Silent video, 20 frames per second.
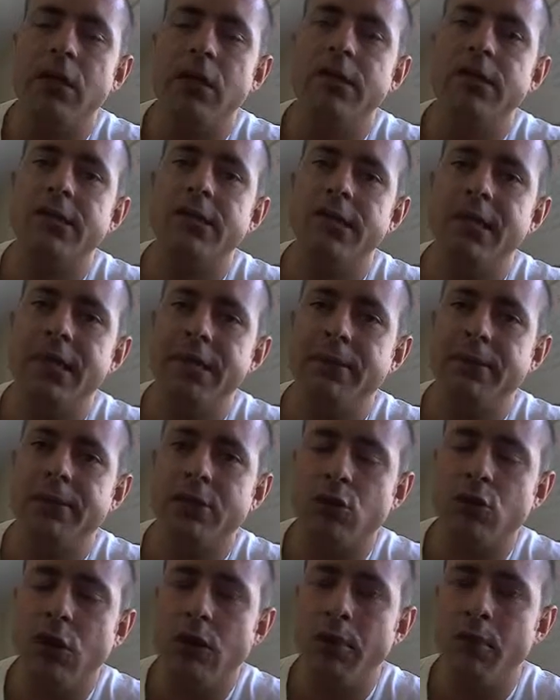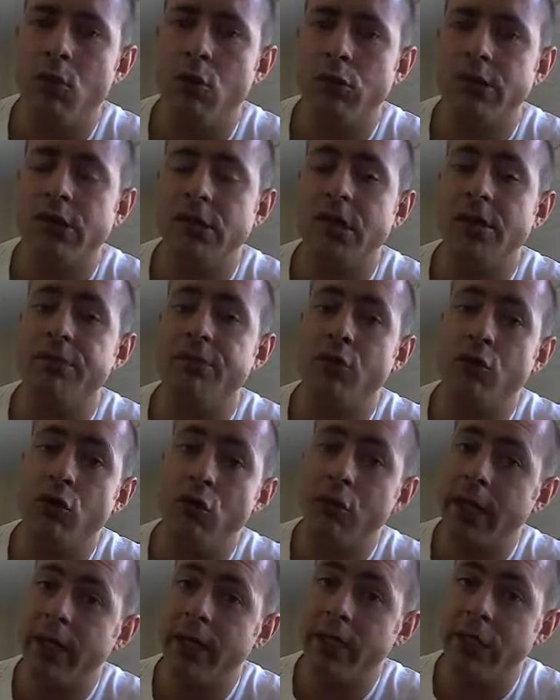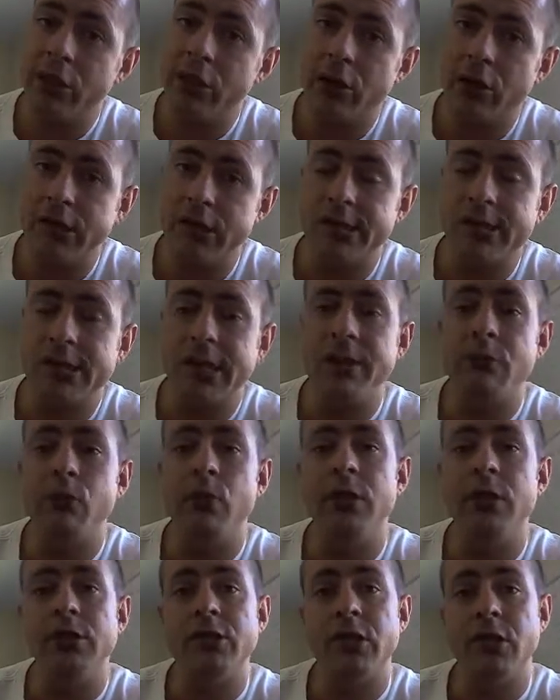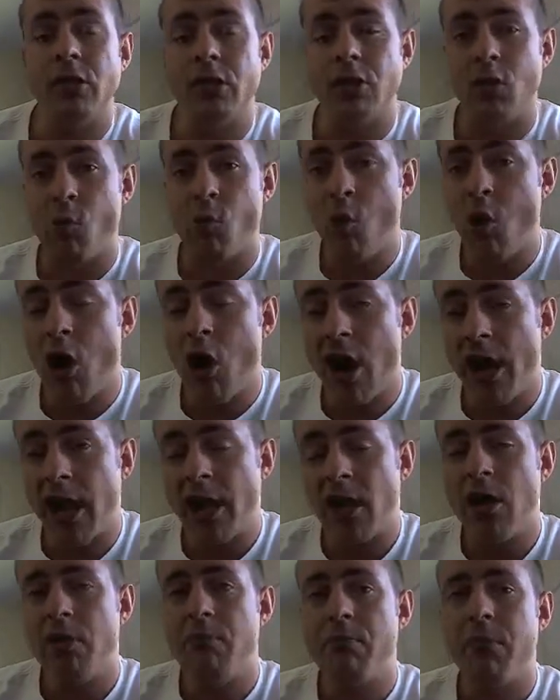sleep is quite important. If you're not getting a good night's sleep, we need to look at why.